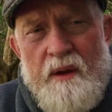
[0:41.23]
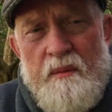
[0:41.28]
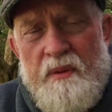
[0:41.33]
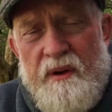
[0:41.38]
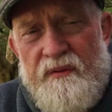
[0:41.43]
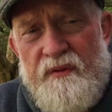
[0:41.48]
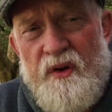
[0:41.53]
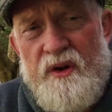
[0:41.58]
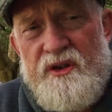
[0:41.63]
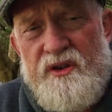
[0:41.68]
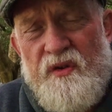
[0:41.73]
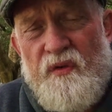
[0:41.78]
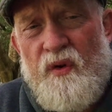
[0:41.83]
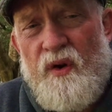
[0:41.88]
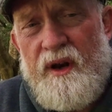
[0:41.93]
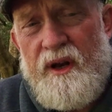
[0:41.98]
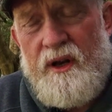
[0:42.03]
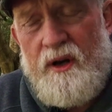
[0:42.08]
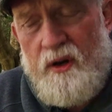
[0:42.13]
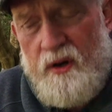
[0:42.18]
But first of
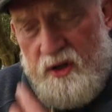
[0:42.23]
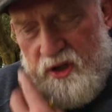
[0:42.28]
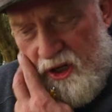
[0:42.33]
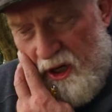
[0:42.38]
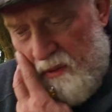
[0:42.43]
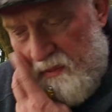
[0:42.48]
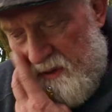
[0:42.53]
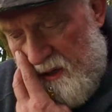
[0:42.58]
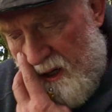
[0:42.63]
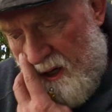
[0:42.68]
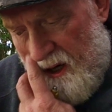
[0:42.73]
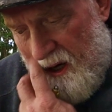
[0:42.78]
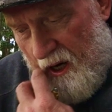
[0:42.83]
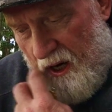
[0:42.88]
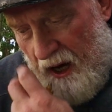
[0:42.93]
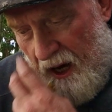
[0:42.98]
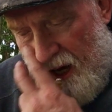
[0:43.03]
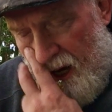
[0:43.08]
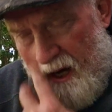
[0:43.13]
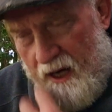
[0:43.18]
all, in Luke chapter
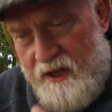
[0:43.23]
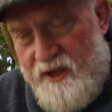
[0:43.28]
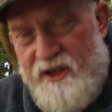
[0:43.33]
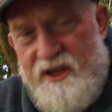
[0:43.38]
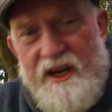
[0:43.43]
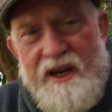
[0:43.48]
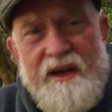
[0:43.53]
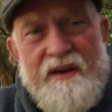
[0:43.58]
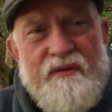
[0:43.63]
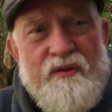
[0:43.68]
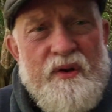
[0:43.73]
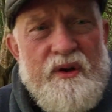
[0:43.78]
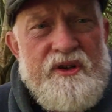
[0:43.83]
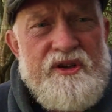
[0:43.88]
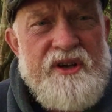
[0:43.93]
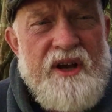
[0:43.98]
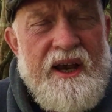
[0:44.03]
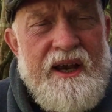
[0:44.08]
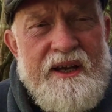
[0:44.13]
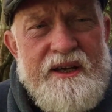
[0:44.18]
18
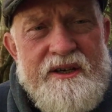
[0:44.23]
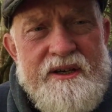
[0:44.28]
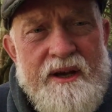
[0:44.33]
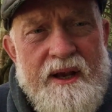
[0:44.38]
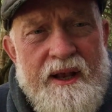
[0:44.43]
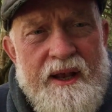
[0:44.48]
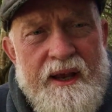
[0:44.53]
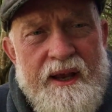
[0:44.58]
verse 8,